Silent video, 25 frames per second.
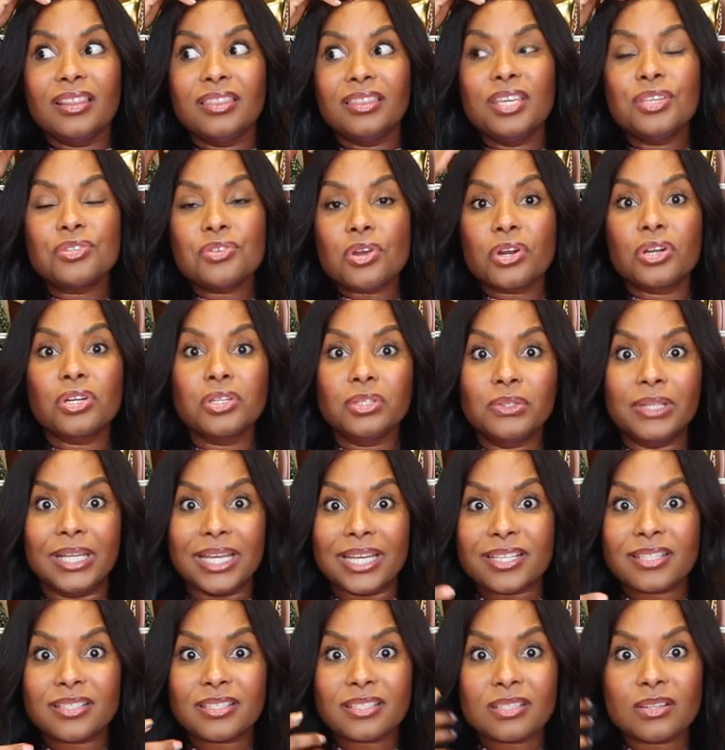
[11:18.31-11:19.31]
these are
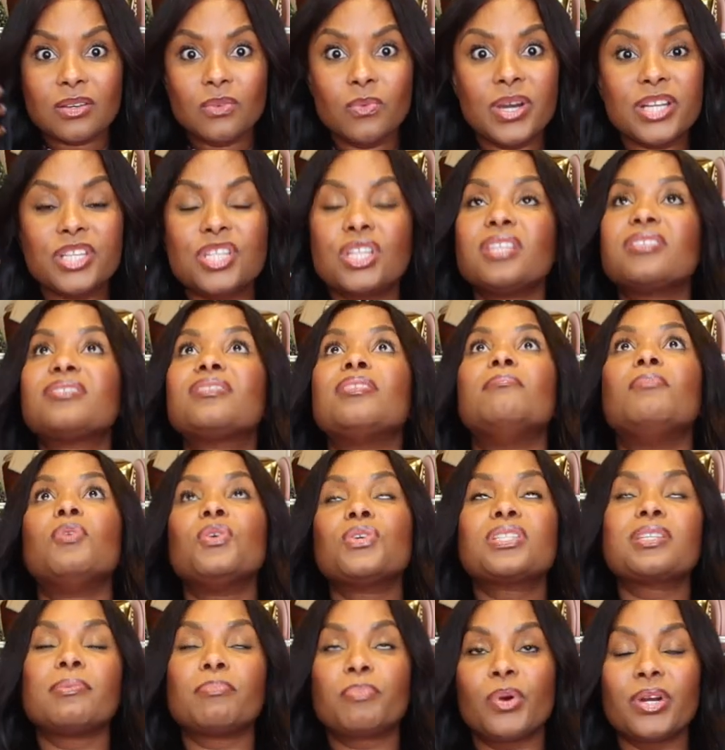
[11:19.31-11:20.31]
glueless, which is the
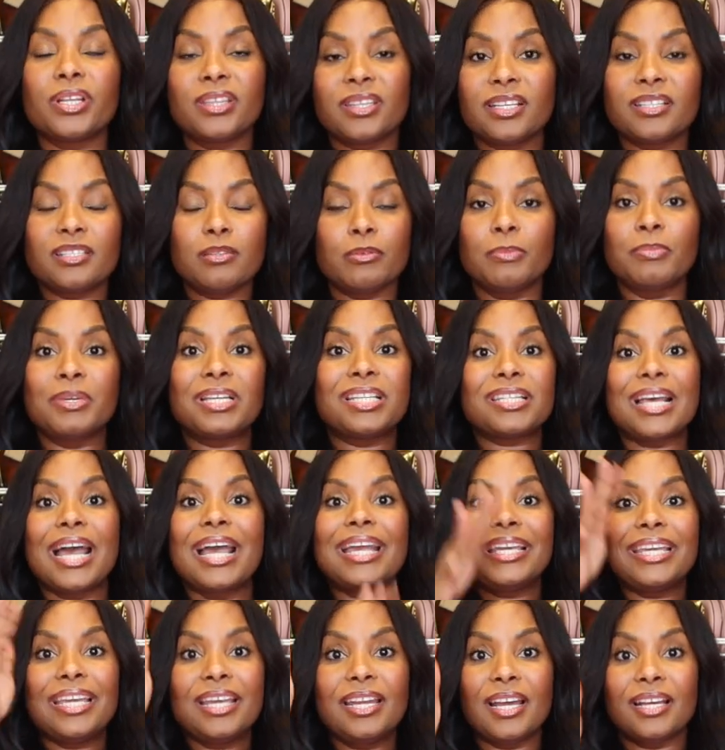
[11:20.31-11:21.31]
most important thing to me because
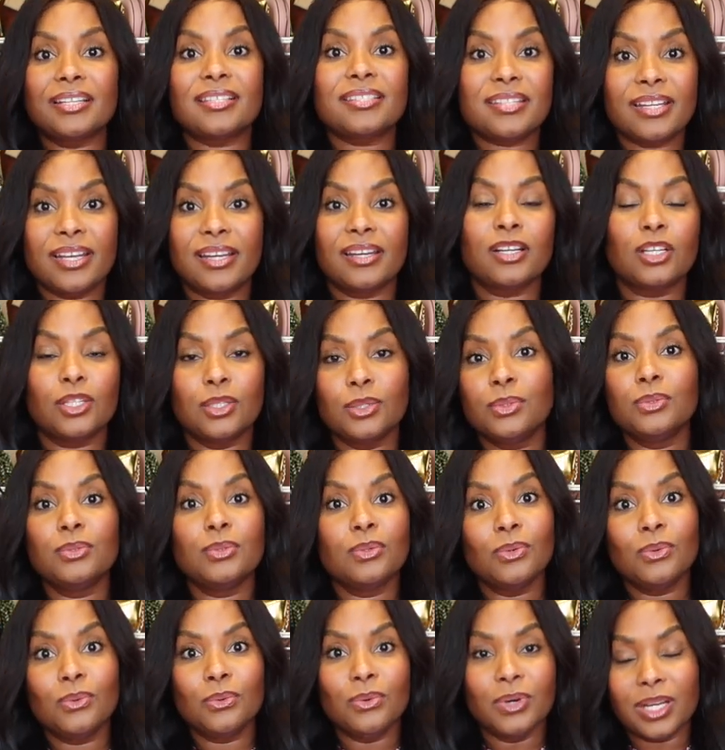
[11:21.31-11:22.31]
I cannot stand a
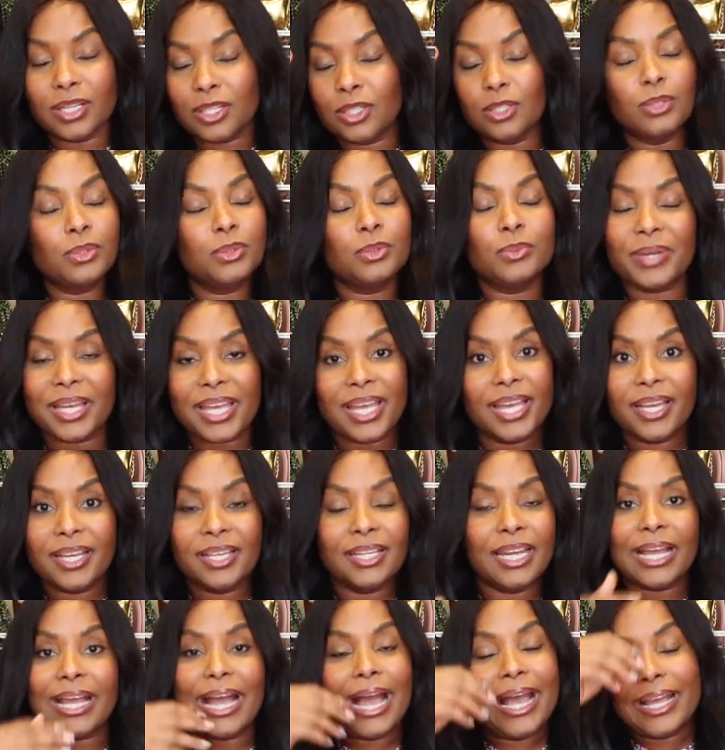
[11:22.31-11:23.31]
glued
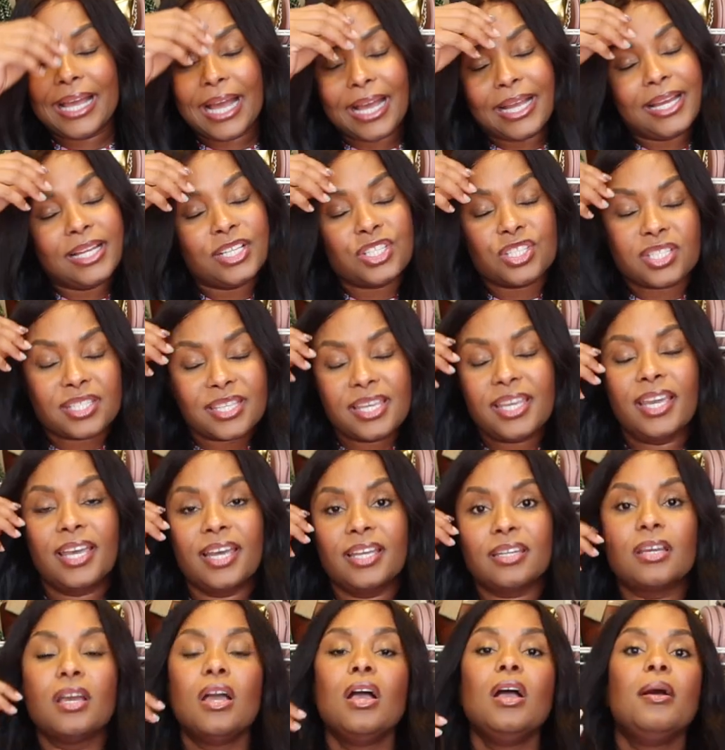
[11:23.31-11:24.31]
wig. Like I just
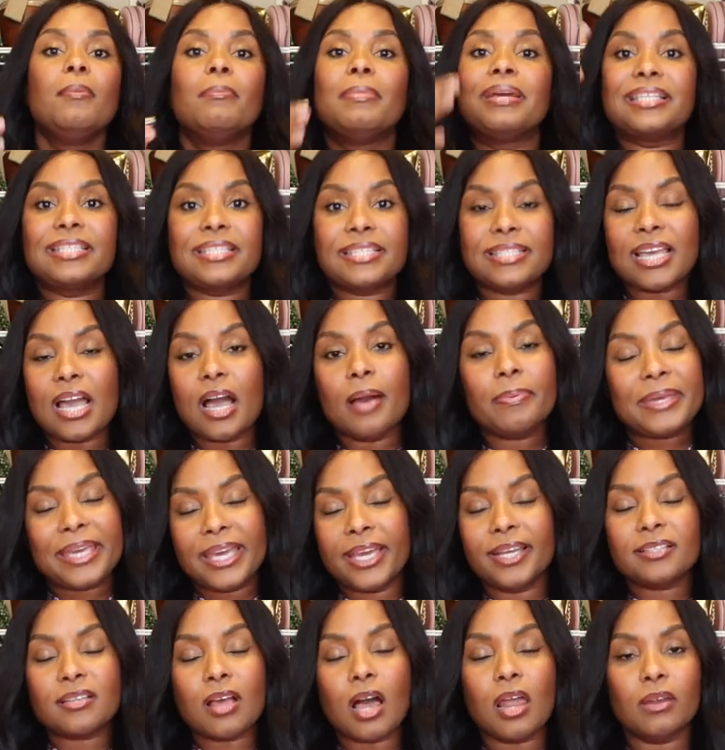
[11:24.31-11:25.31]
can't. My scalp
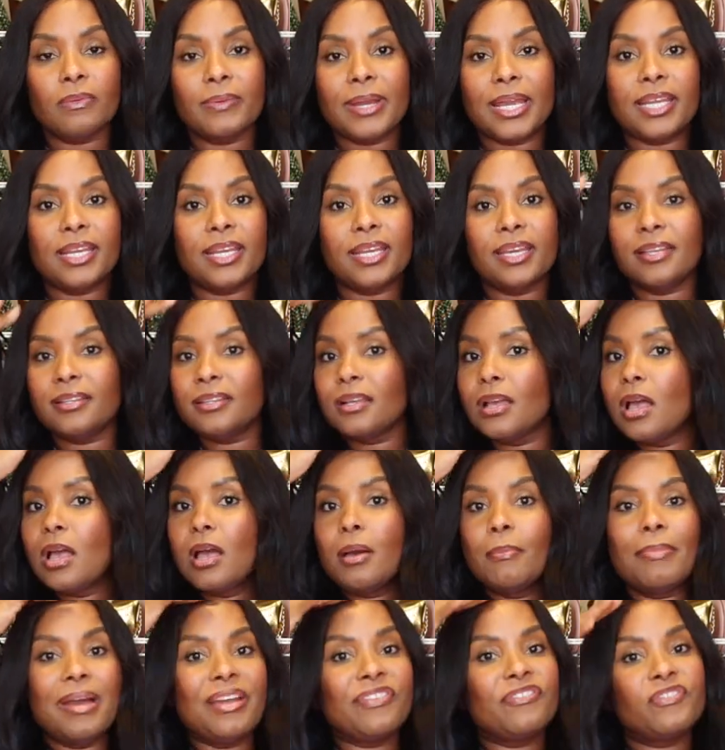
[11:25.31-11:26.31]
can't tolerate it.
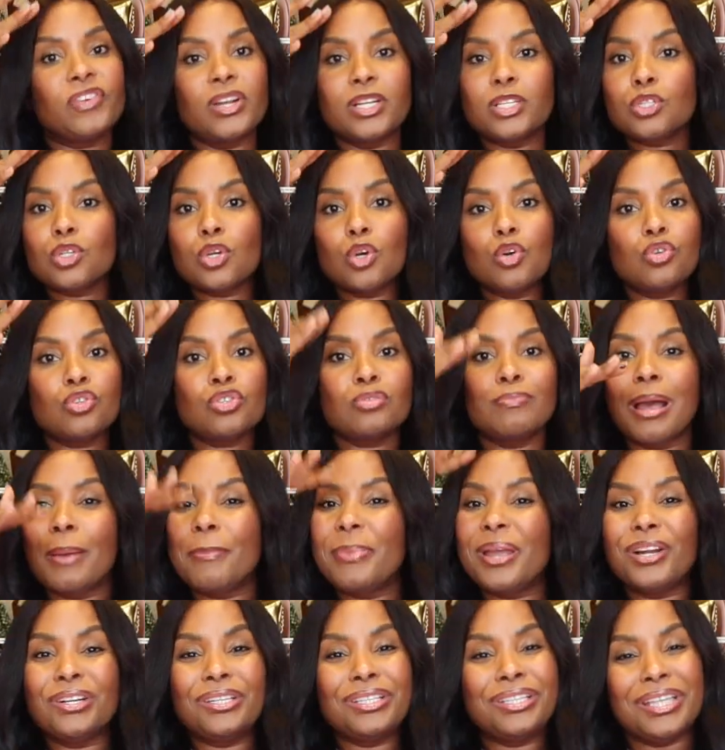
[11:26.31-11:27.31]
My frontals, my
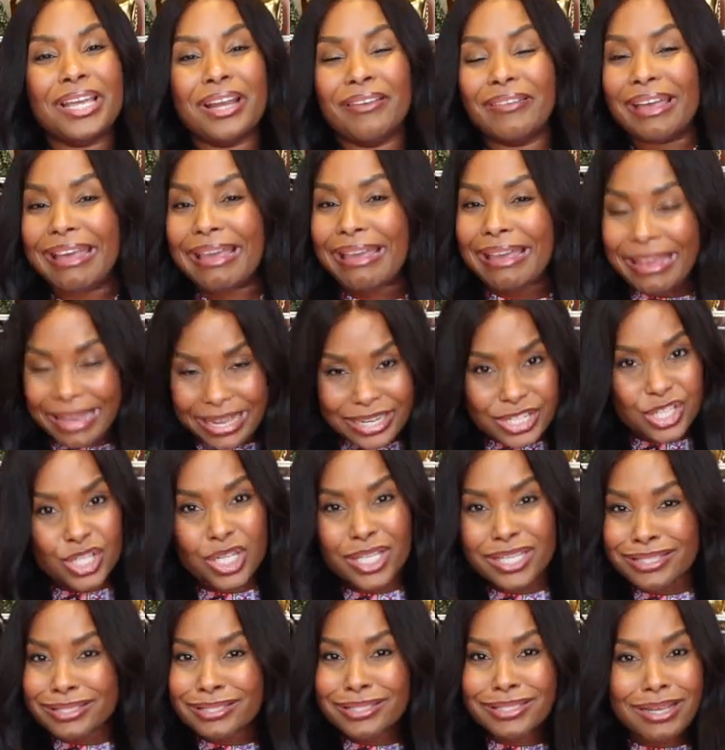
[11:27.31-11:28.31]
barely there
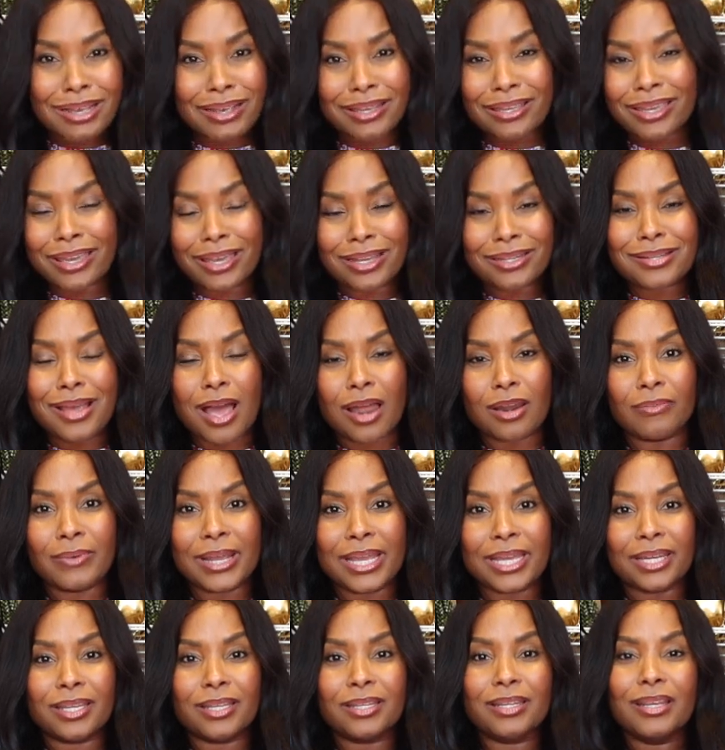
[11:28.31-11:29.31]
edges can't
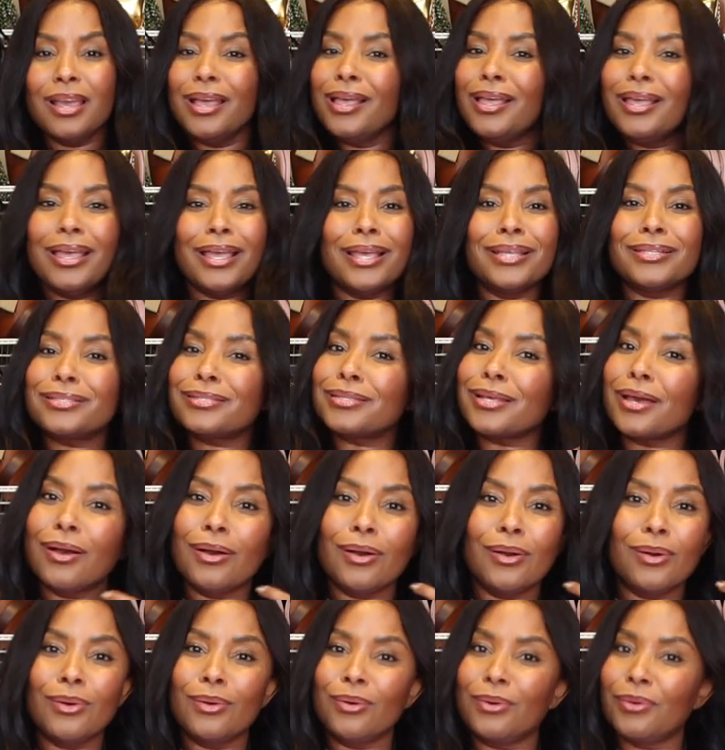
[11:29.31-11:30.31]
tolerate it. And
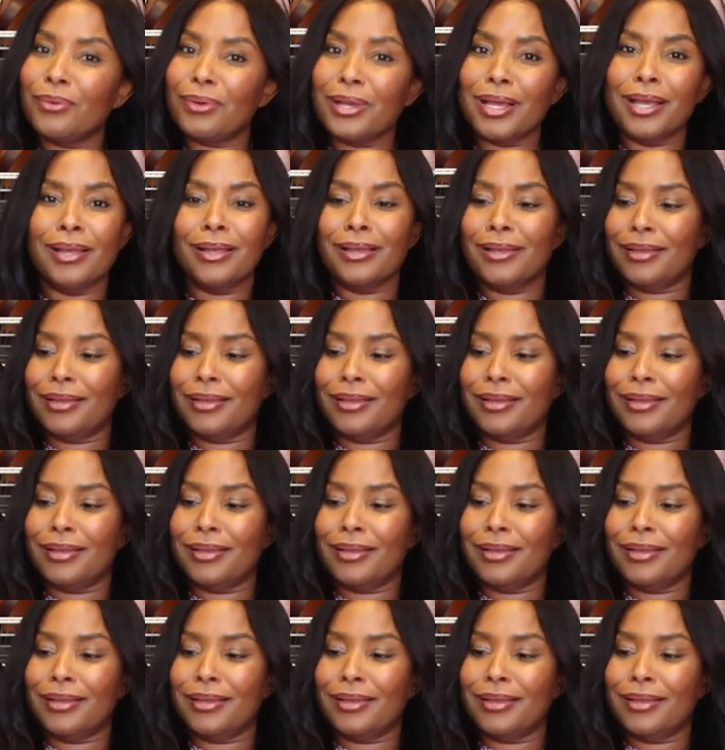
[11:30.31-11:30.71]
so